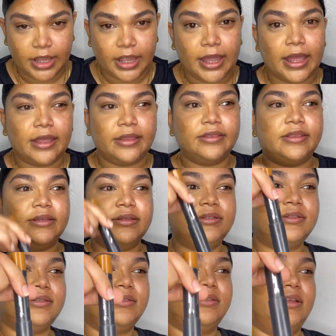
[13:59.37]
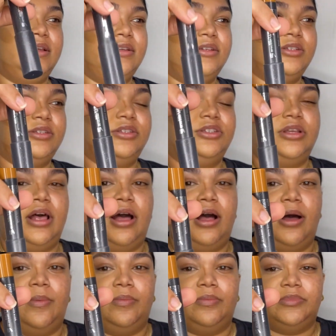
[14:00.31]
And this
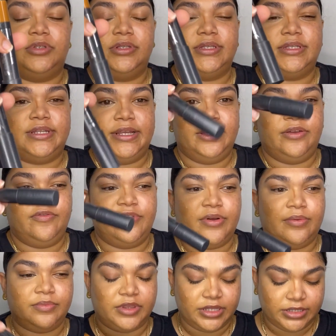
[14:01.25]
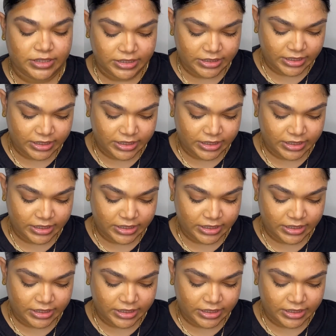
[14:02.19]
stick from, this is a